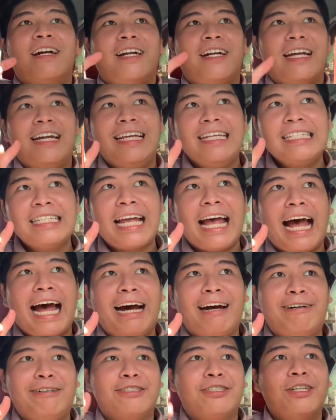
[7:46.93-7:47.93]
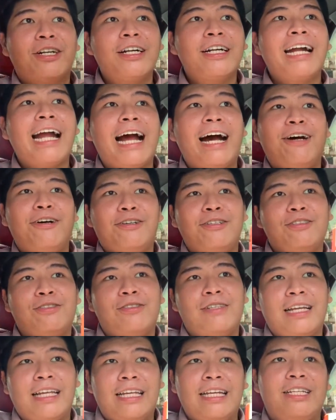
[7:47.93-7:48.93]
his house, her house, to
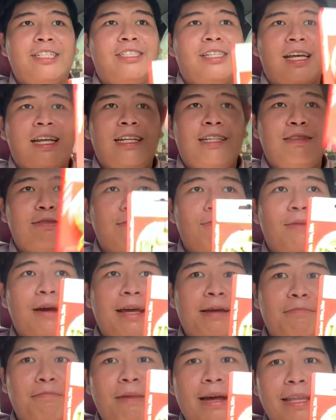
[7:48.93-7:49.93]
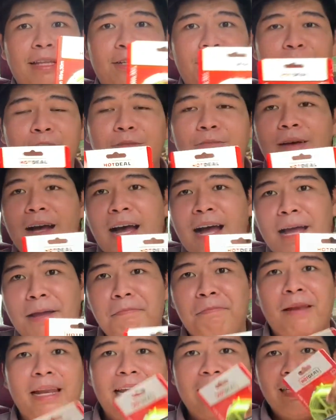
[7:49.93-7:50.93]
the kitchen, to my bedroom. I
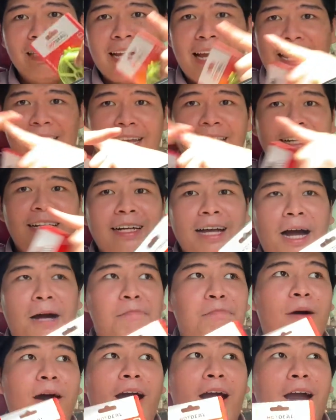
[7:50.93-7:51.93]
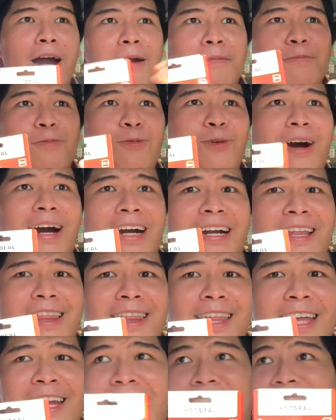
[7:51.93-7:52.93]
placed like a barbed wire
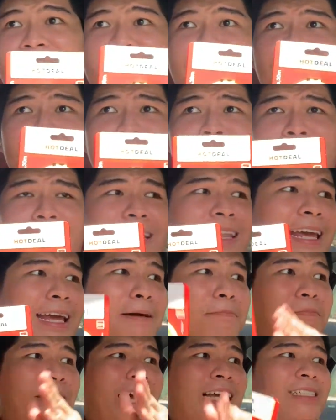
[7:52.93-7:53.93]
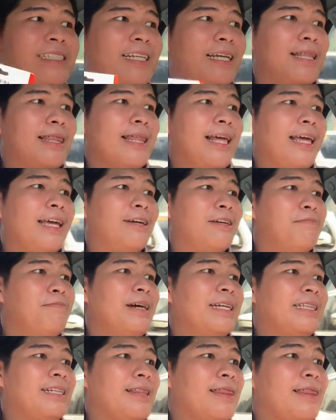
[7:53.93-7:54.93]
thingy, like a plastic thingy or
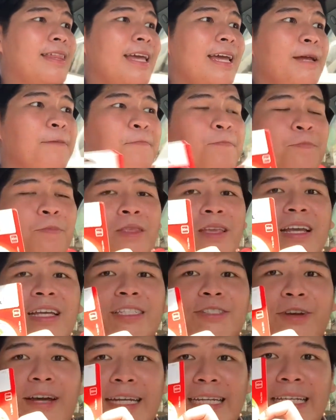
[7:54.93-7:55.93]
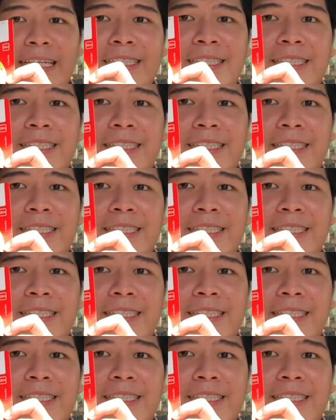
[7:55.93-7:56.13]
metal thing. So I need